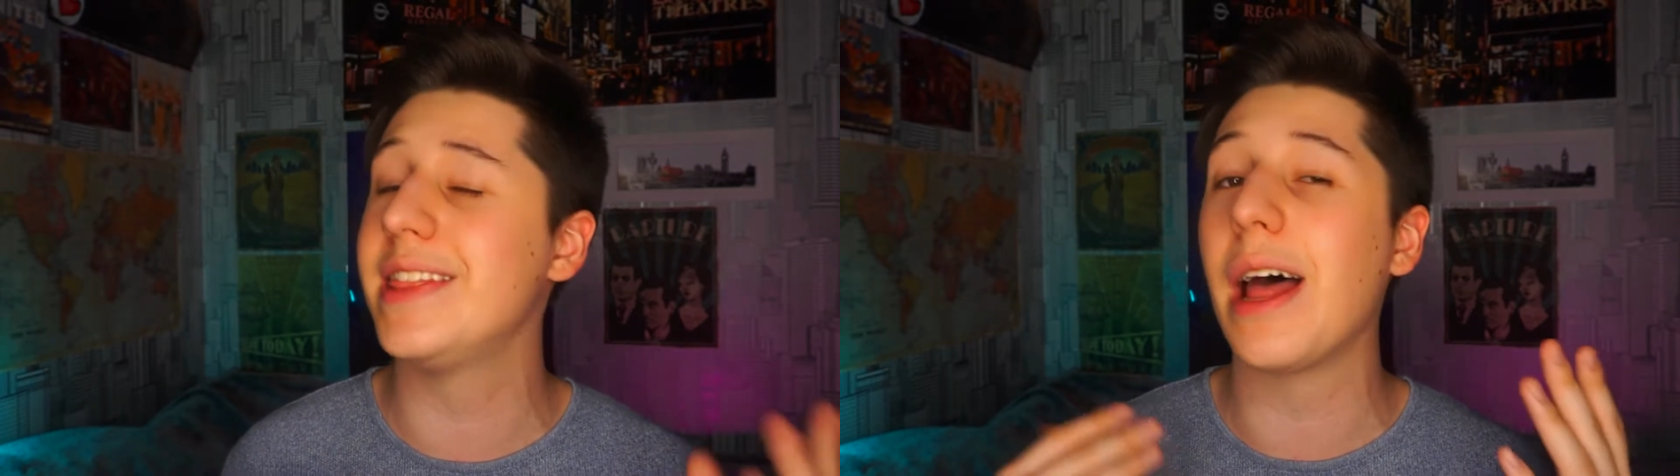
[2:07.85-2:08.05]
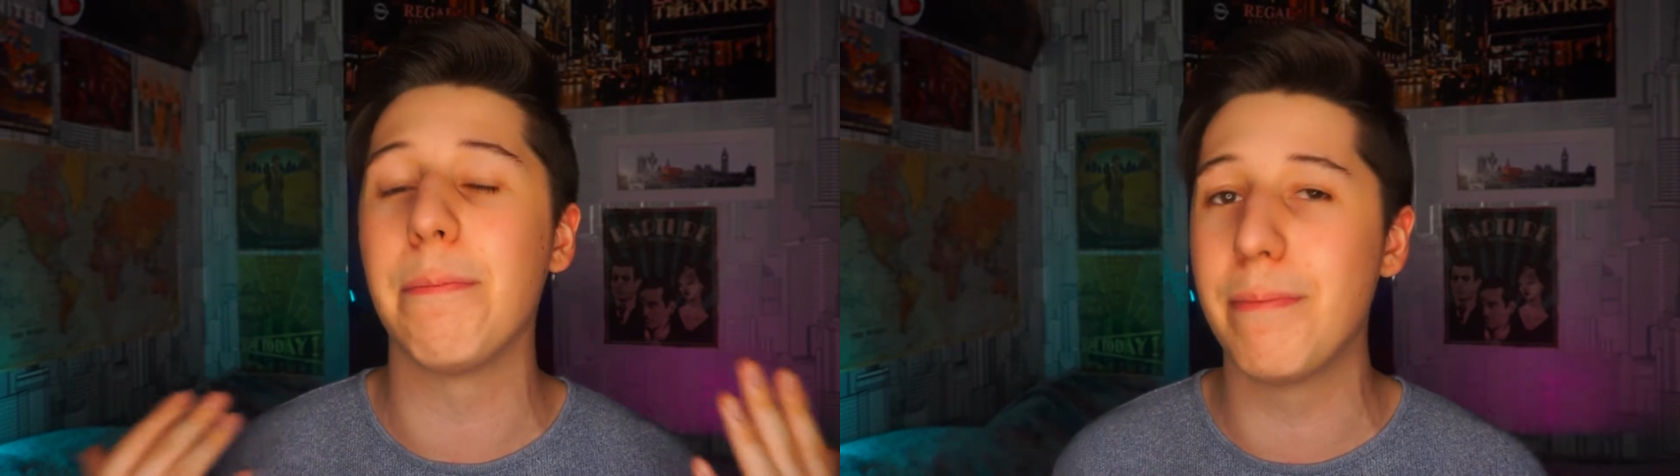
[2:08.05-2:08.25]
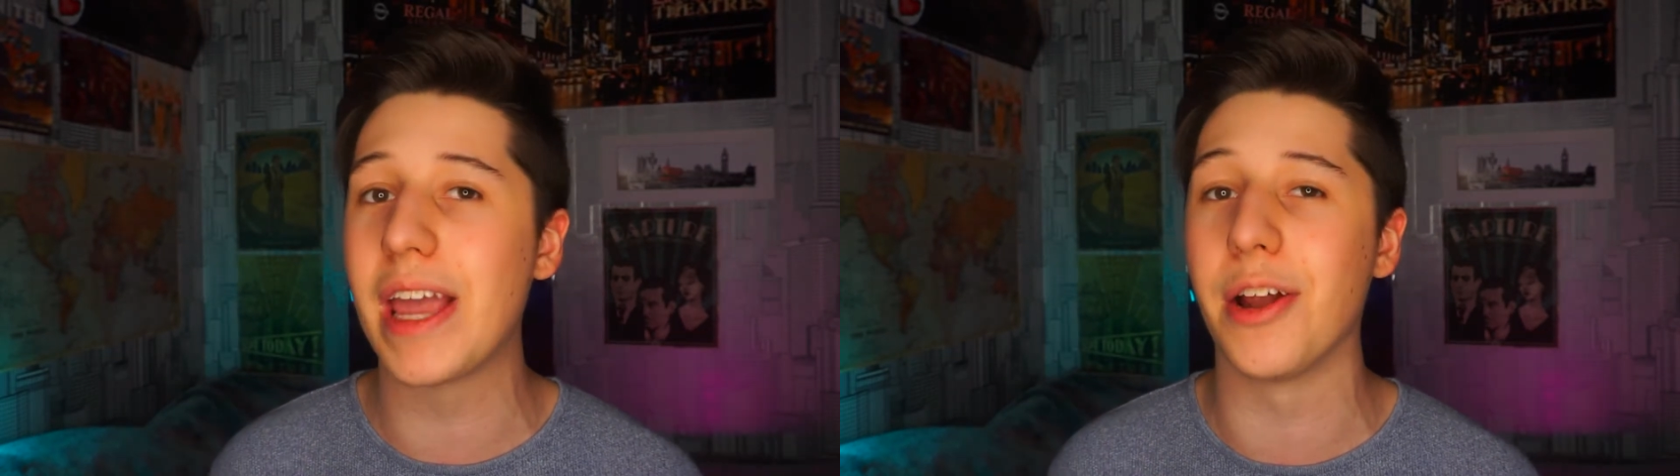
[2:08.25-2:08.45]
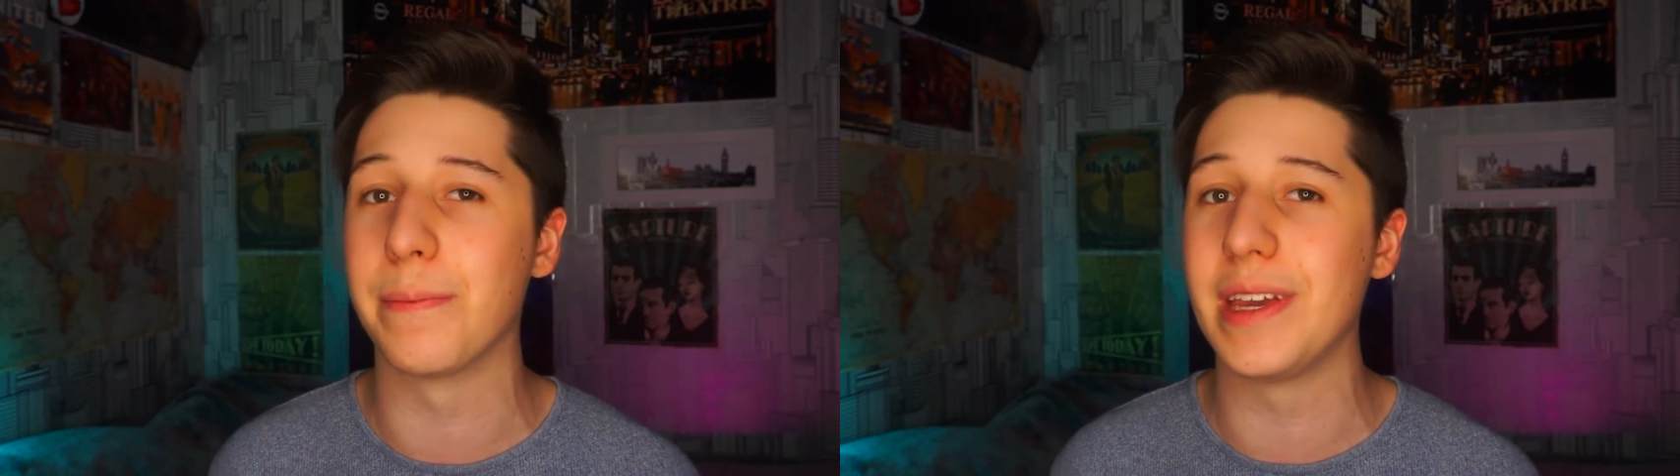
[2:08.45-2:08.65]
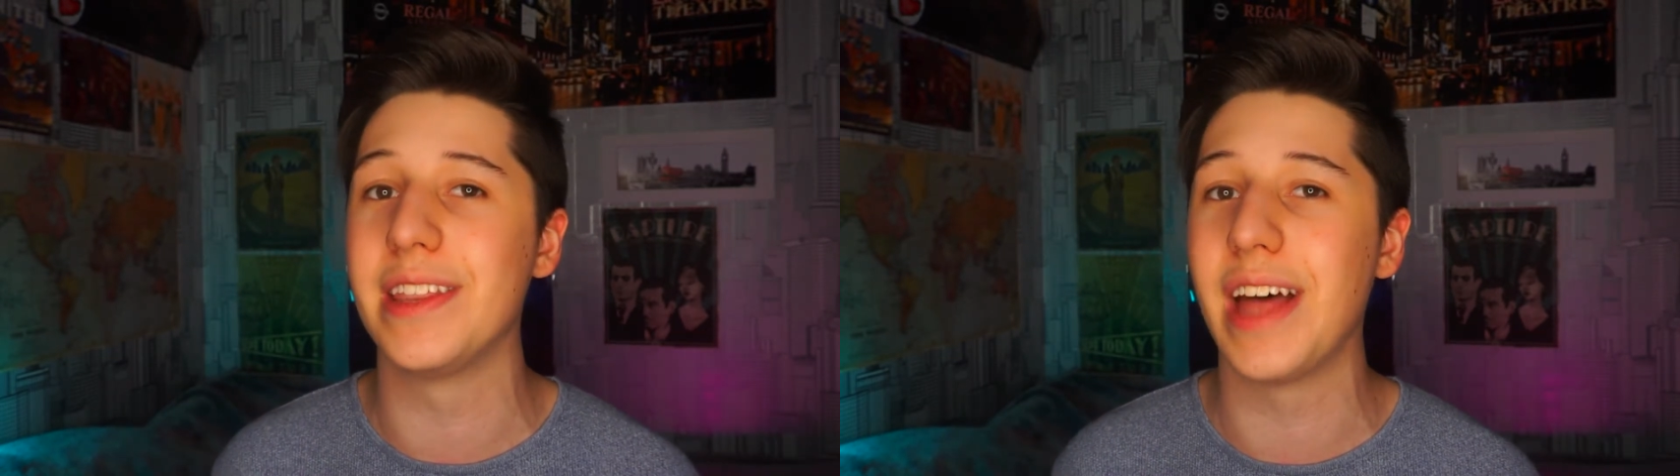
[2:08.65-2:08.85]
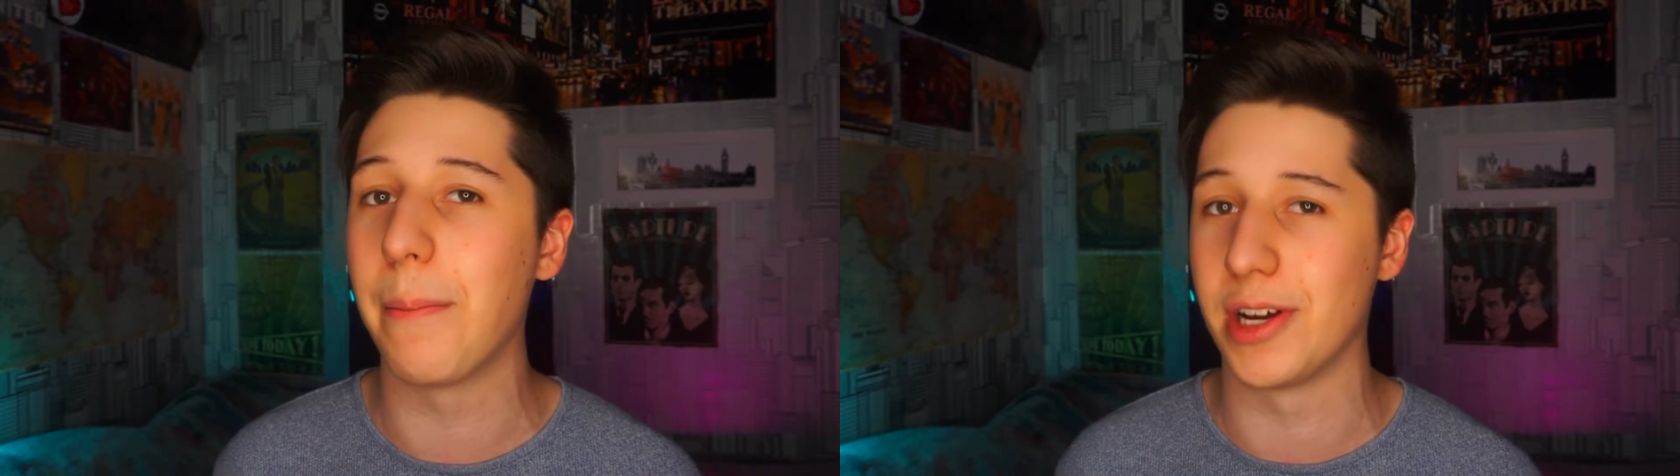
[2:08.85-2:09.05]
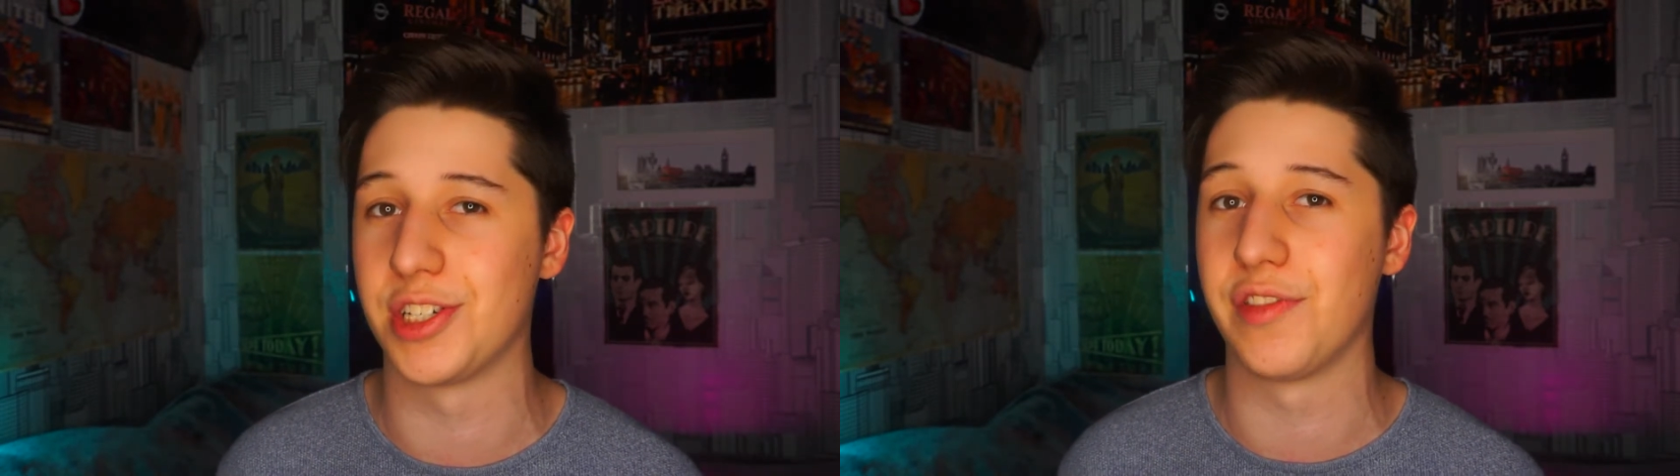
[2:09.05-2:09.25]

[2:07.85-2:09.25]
that may not be that much